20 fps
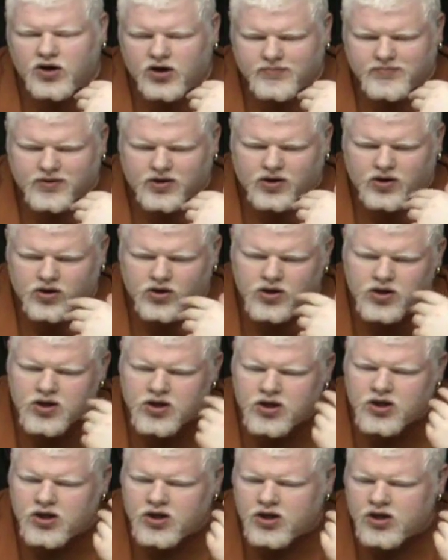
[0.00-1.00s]
our bar,
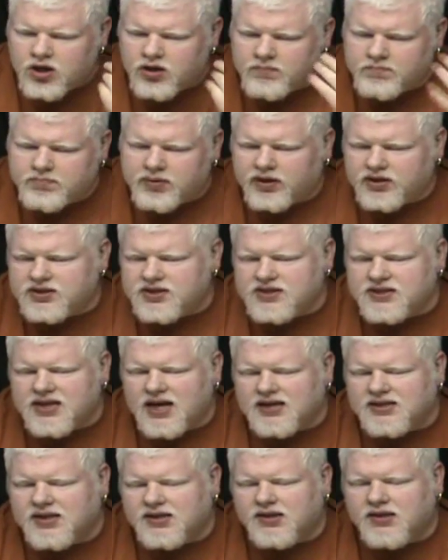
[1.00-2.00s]
Bugsy's
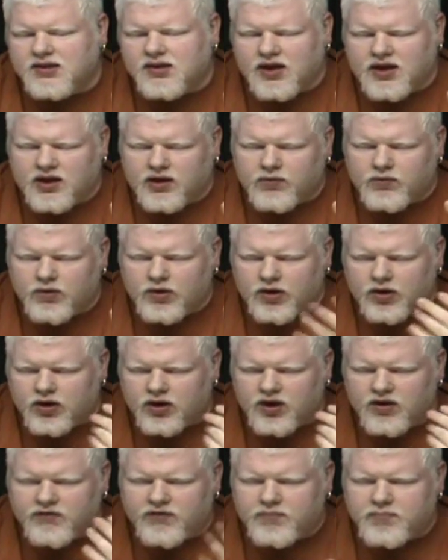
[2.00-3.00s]
has a thing where
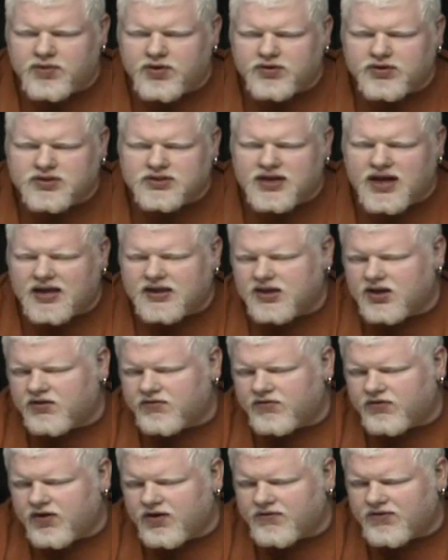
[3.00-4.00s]
if a beer sat there
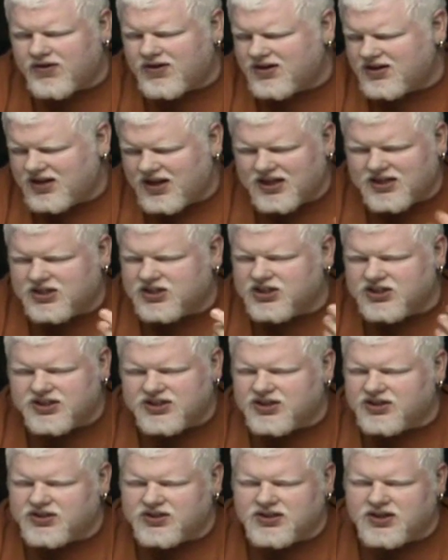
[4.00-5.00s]
forever, it's just
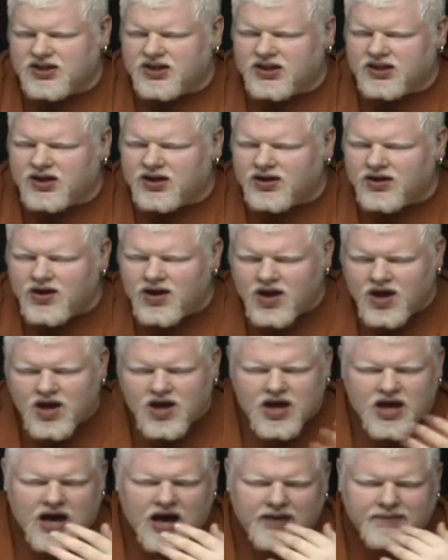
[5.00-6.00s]
still sitting there.
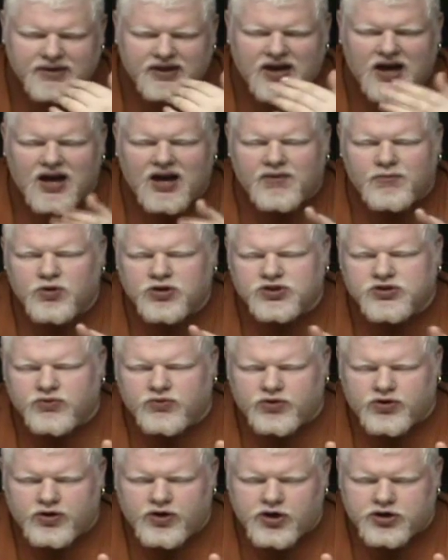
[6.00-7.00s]
I mean, I once
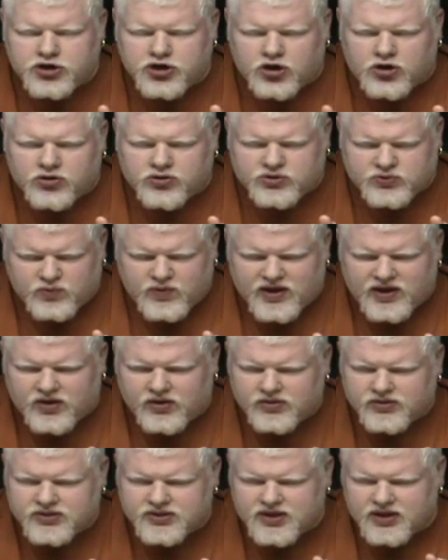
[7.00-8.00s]
ordered a Charles
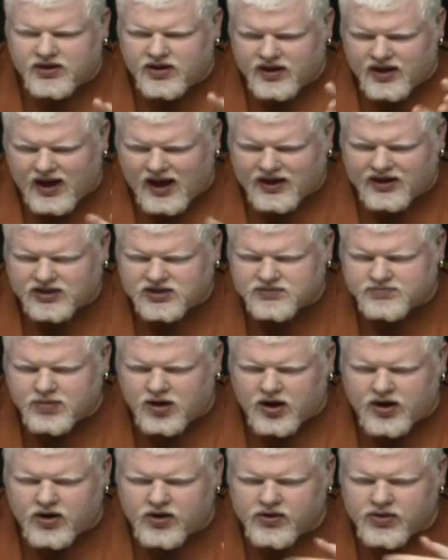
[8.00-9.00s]
Wells that had
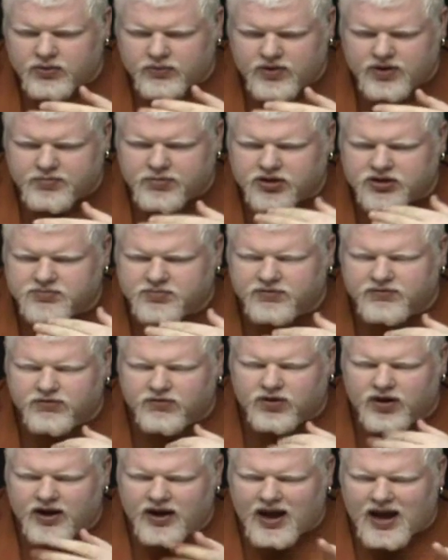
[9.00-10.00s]
expired 3 months
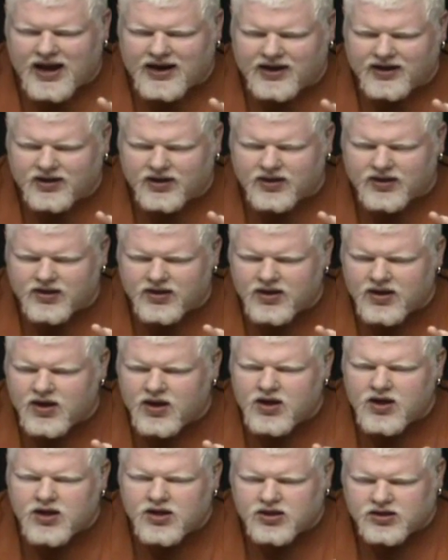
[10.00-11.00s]
before I had it.
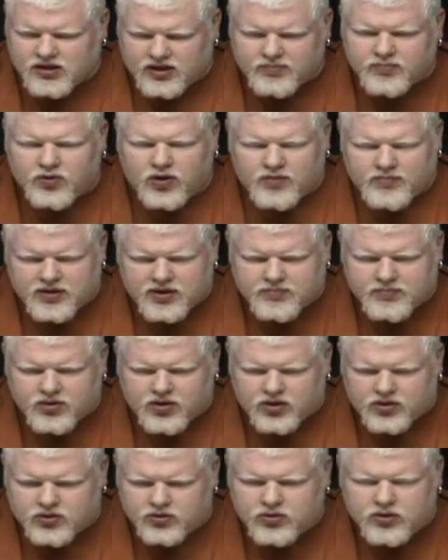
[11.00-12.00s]
They brought me the
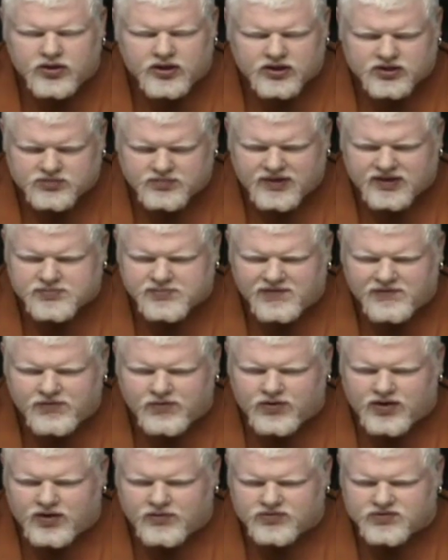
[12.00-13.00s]
bottle. Its best
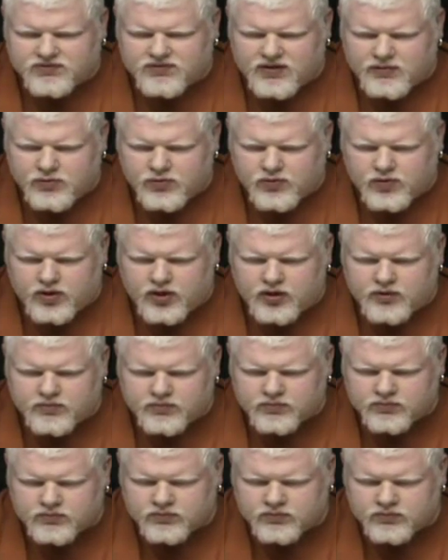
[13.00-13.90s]
before date was February.